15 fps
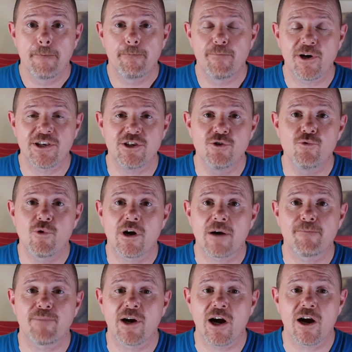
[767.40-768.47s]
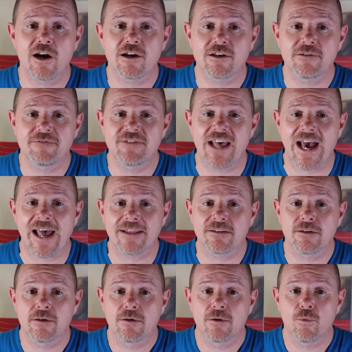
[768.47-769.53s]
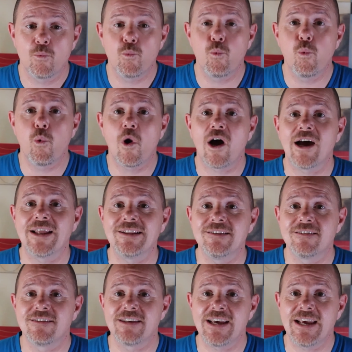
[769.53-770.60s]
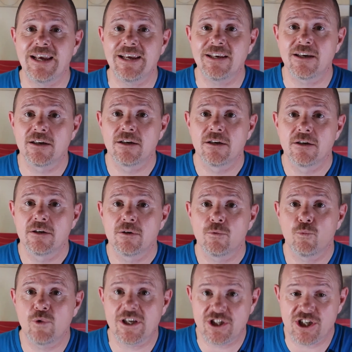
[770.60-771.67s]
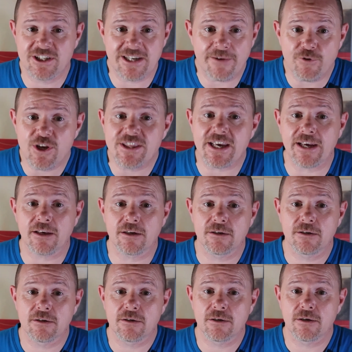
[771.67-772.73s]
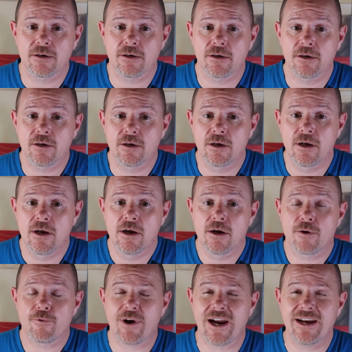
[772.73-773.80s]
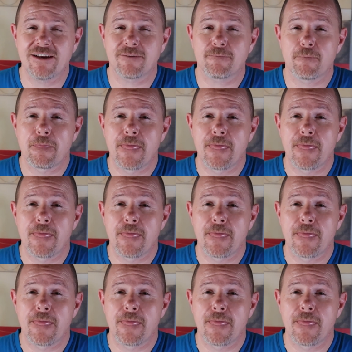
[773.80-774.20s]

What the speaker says: but you are part of that one thing, which is everything, right?